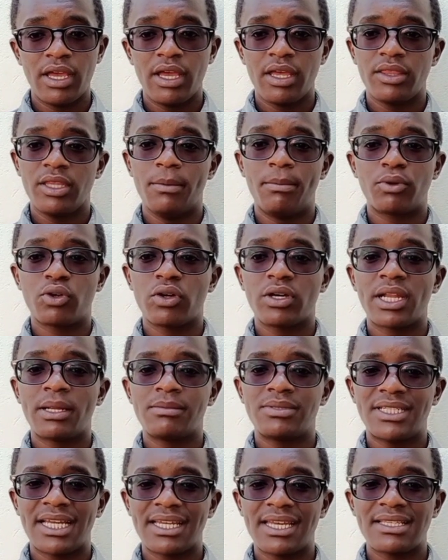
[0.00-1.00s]
The program
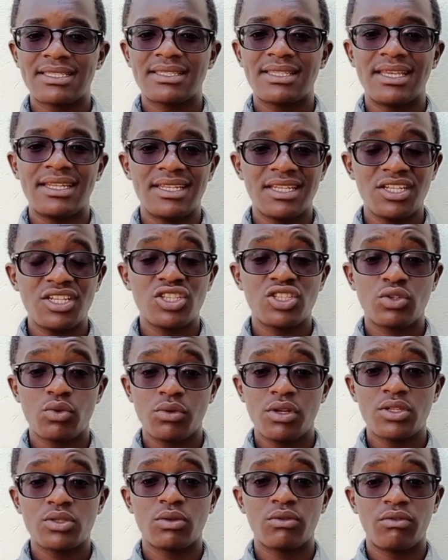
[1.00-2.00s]
targets the needy
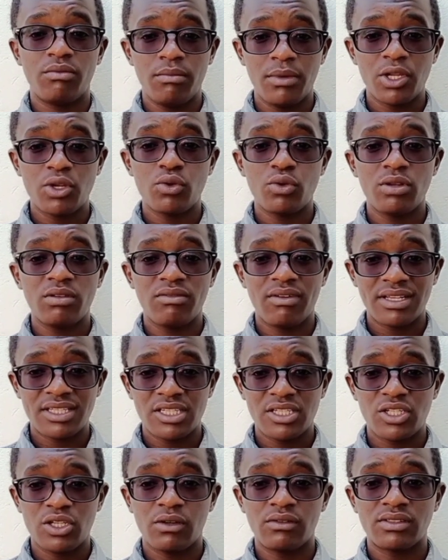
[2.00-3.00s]
students of Meru
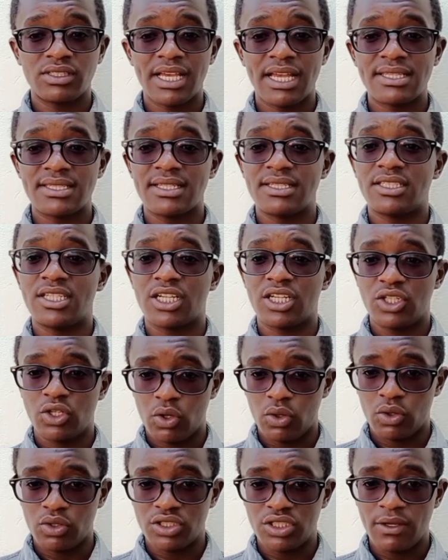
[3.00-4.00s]
University of Science and
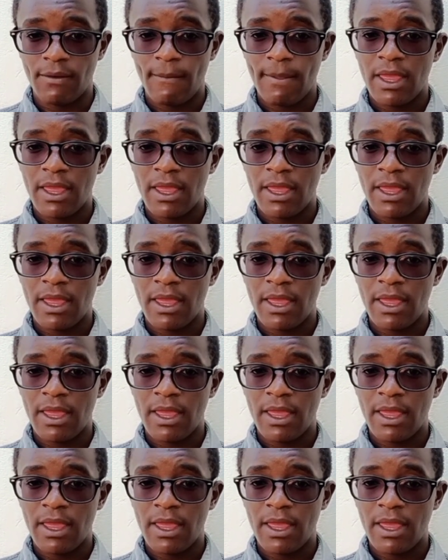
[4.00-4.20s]
Technology.